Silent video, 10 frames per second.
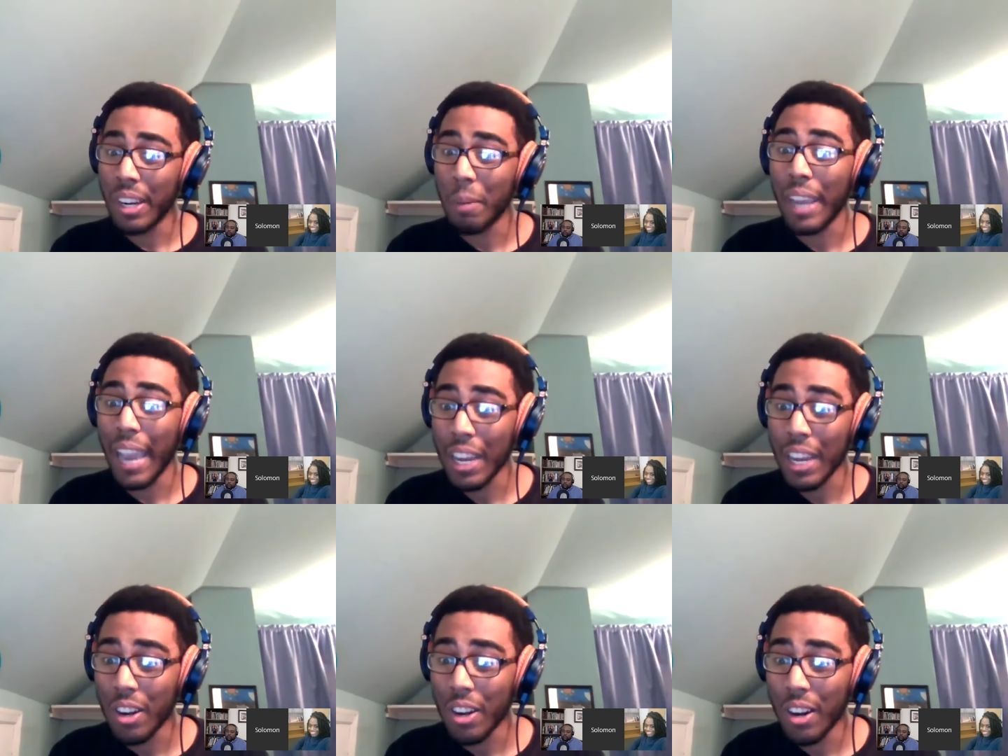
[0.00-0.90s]
and we hate
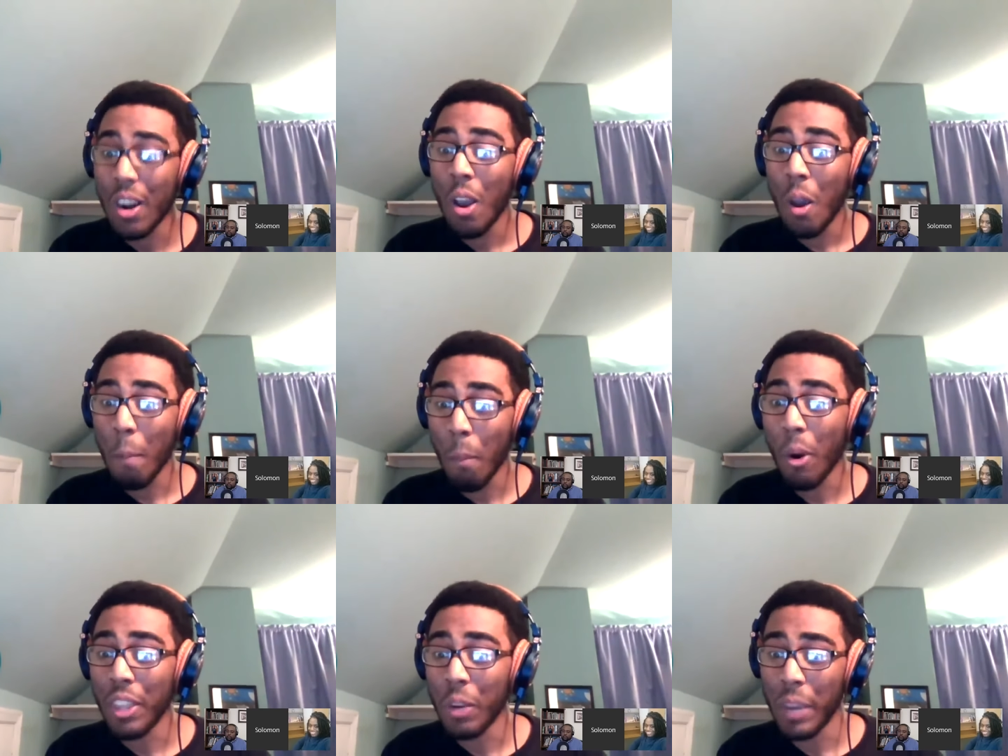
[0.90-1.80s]
her
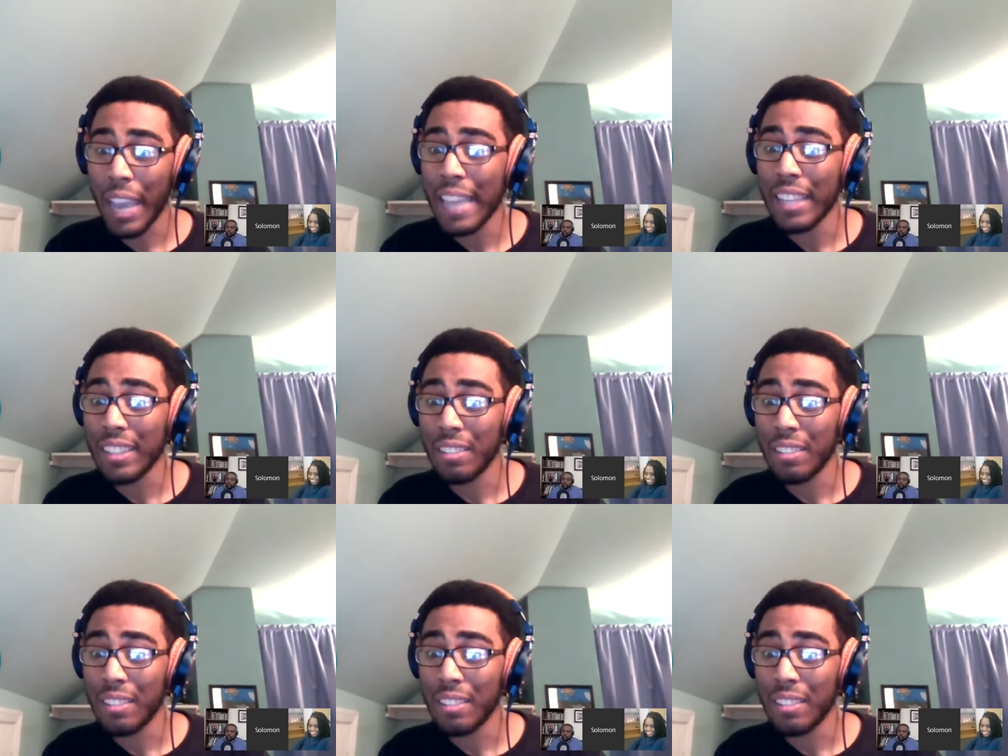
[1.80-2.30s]
more than we hate,